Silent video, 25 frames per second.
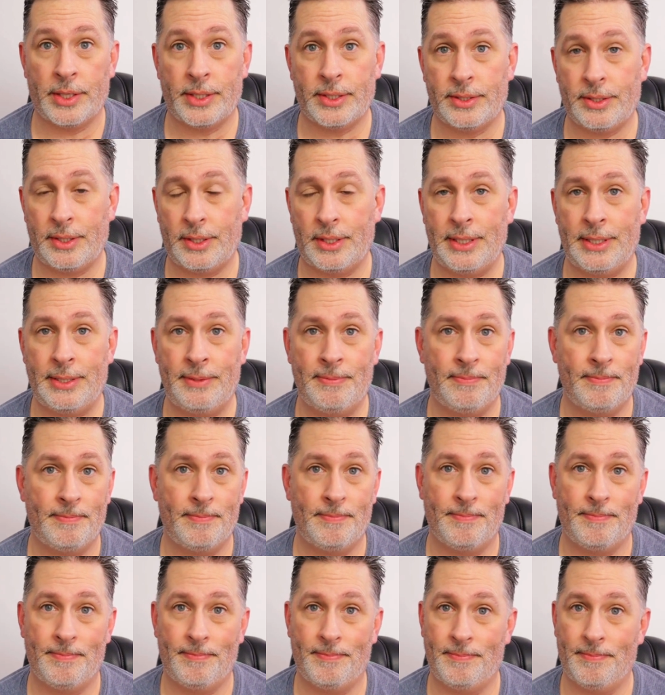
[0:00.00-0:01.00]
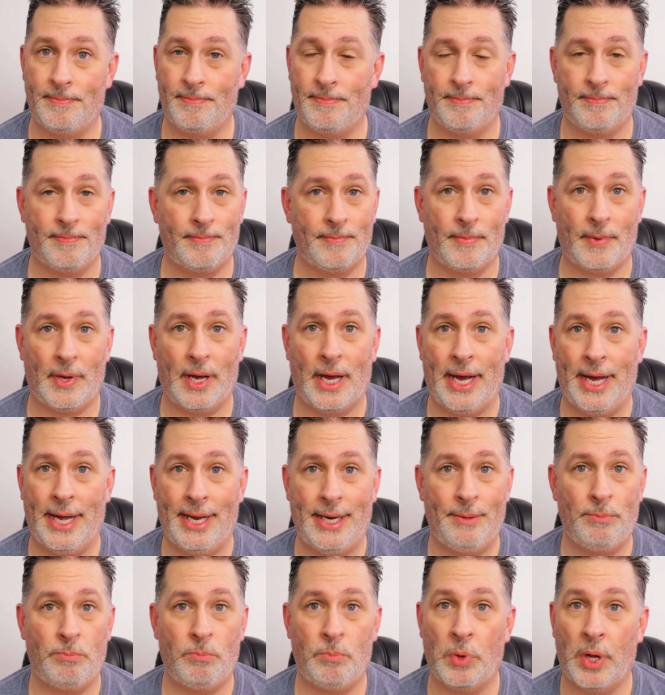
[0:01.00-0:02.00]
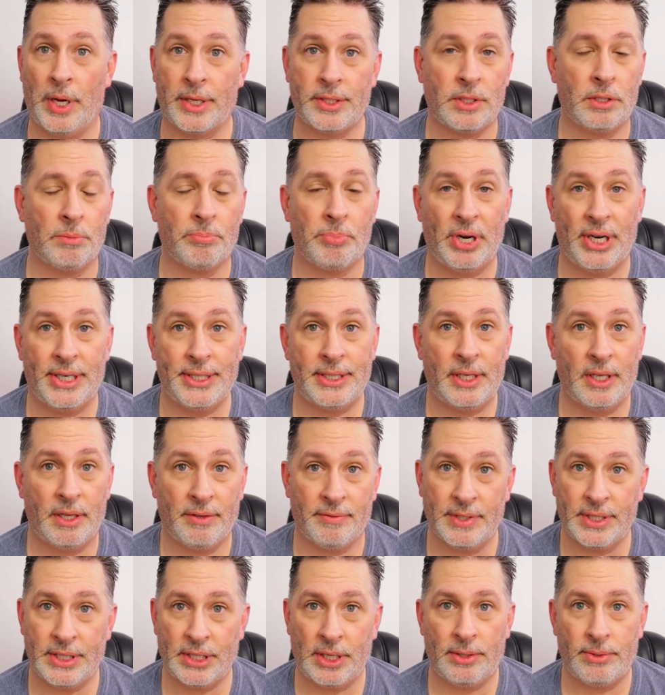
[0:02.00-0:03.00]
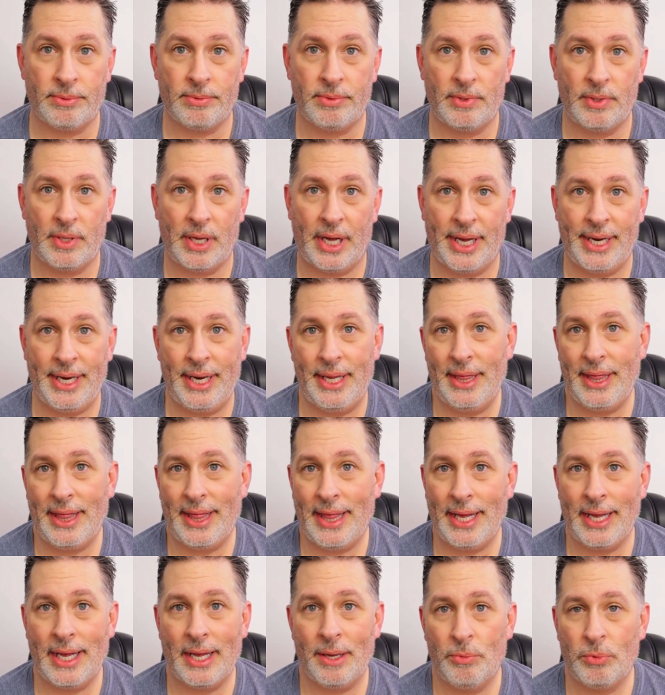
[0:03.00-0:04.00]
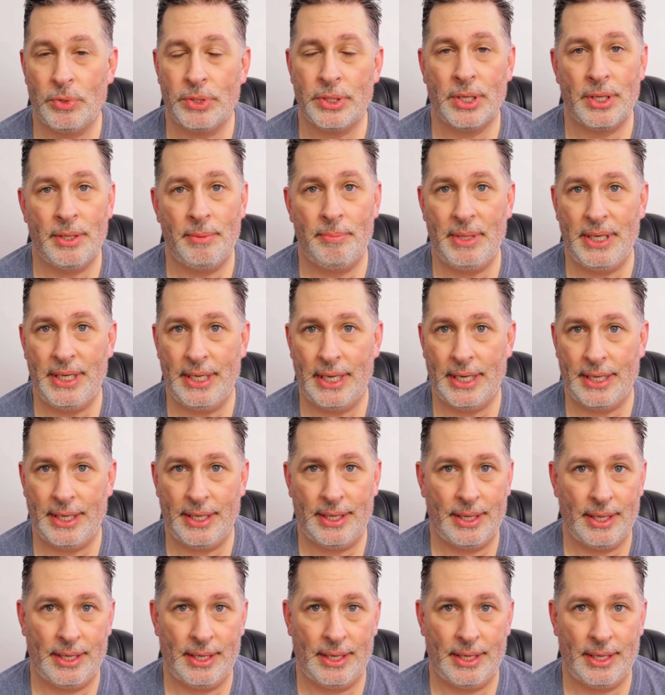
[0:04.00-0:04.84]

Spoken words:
Honestly, I'm not surprised at the results. I didn't think it was going to be